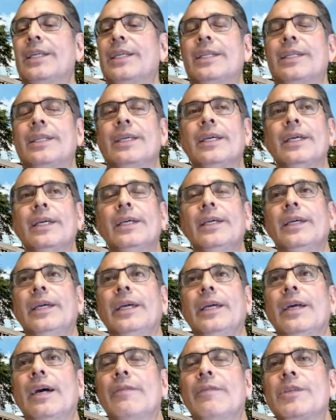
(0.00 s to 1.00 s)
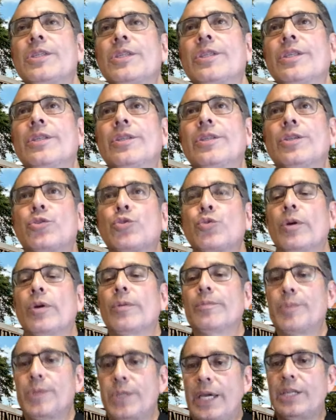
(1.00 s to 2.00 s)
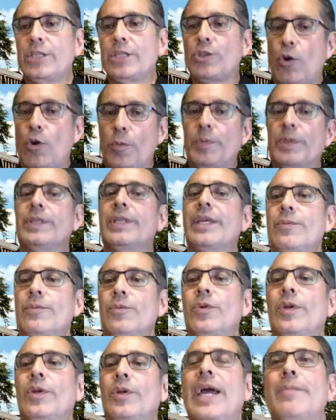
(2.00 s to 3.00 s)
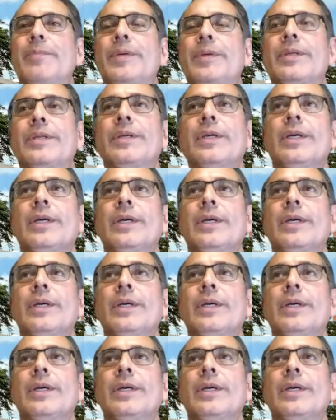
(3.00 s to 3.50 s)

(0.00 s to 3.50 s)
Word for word: And, and obviously, the Trump side is hoping that will happen.